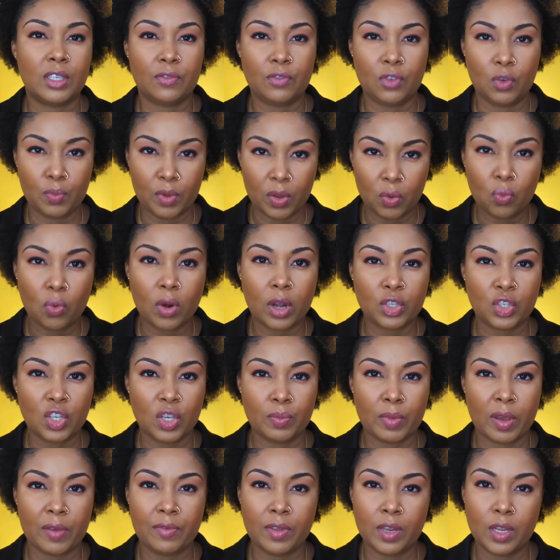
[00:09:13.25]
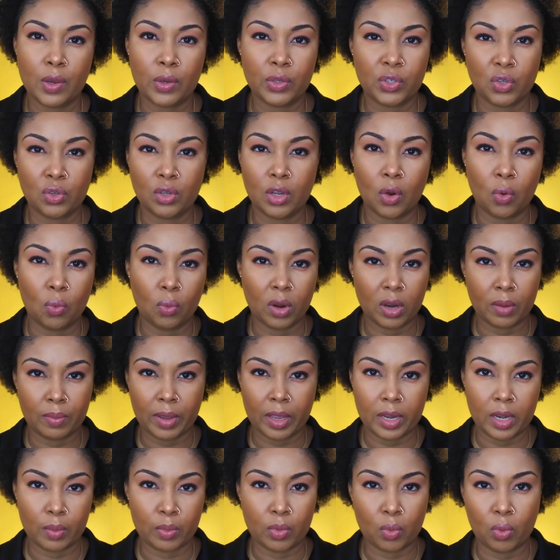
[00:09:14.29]
If you've been watching my videos, you know one of
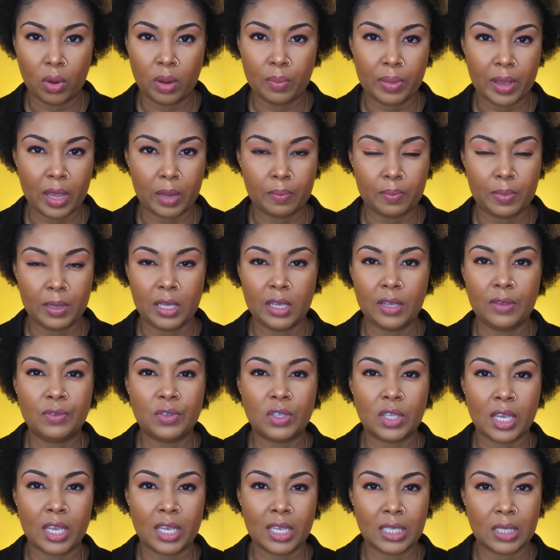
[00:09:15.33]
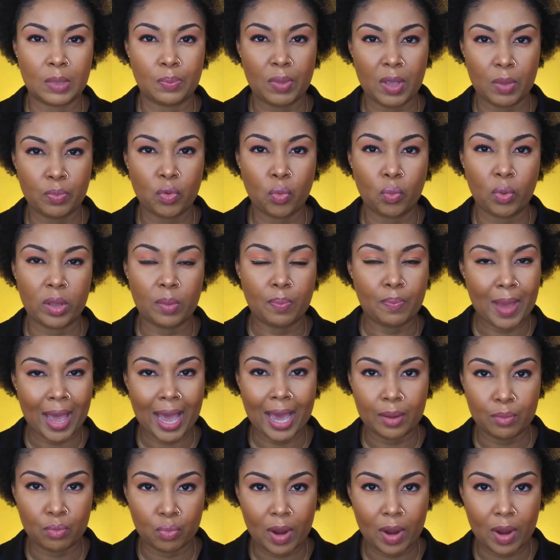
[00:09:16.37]
my #1 pet peeves is people with bad